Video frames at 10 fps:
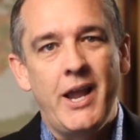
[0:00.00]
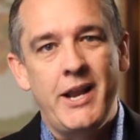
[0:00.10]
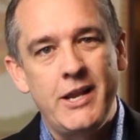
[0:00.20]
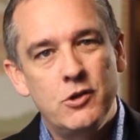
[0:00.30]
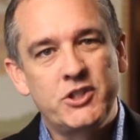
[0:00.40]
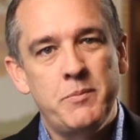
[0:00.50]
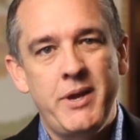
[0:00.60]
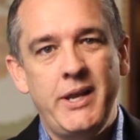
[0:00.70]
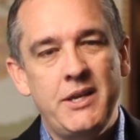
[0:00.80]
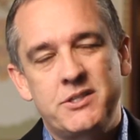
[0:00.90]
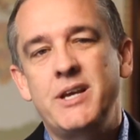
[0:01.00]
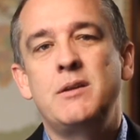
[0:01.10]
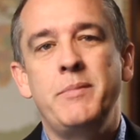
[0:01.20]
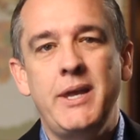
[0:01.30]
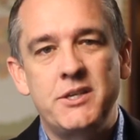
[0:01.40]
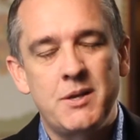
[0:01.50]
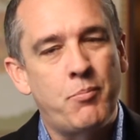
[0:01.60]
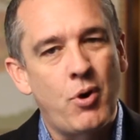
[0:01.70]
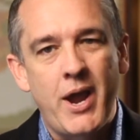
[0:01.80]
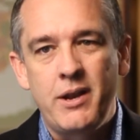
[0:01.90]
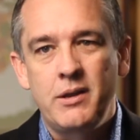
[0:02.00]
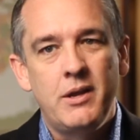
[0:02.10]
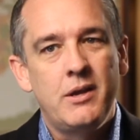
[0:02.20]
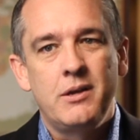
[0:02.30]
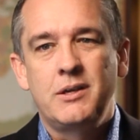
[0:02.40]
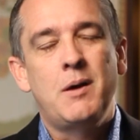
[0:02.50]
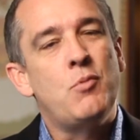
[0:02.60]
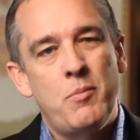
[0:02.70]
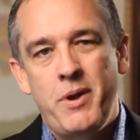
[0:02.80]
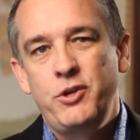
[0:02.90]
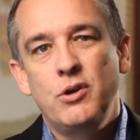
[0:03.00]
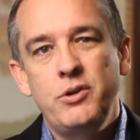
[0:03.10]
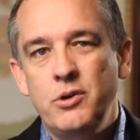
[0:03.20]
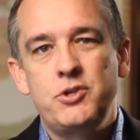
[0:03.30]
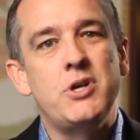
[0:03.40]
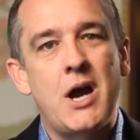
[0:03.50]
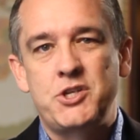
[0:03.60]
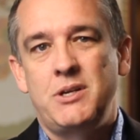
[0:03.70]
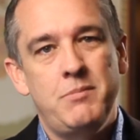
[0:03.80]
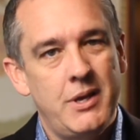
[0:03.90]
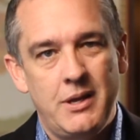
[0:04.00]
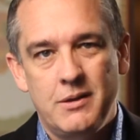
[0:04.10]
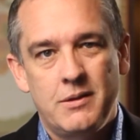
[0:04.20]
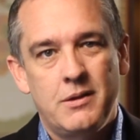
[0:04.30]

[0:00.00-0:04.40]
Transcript: And he looked at me and he said to me, he said, Brian, come on man, you're joshing me.